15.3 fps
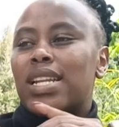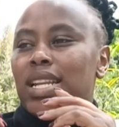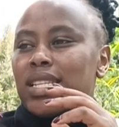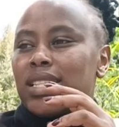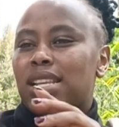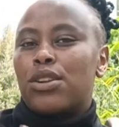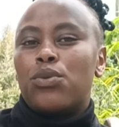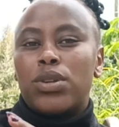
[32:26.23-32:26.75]

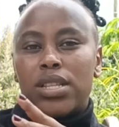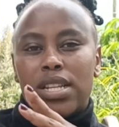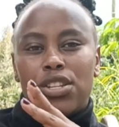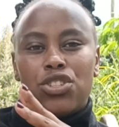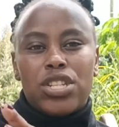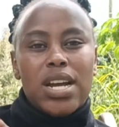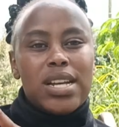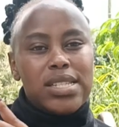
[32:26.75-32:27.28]
understand what the
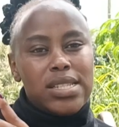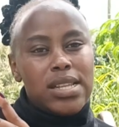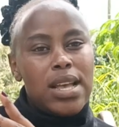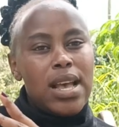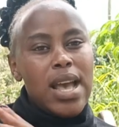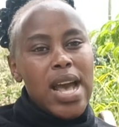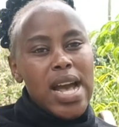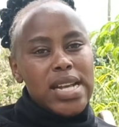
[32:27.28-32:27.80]
teacher
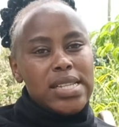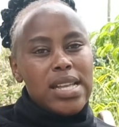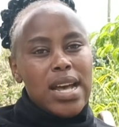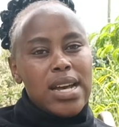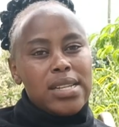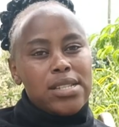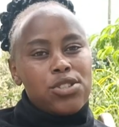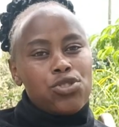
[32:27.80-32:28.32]

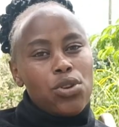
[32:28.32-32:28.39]
has